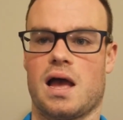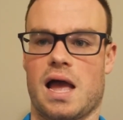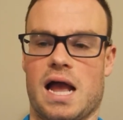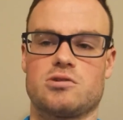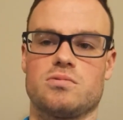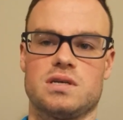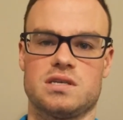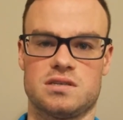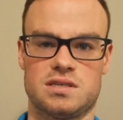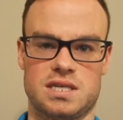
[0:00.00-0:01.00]
Actually
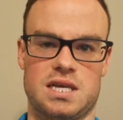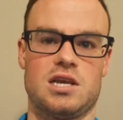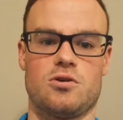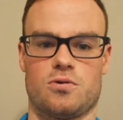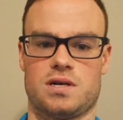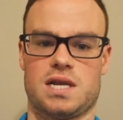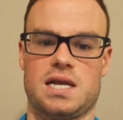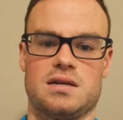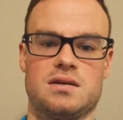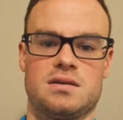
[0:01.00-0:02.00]
seeing your
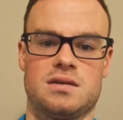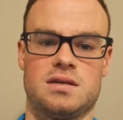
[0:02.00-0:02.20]
data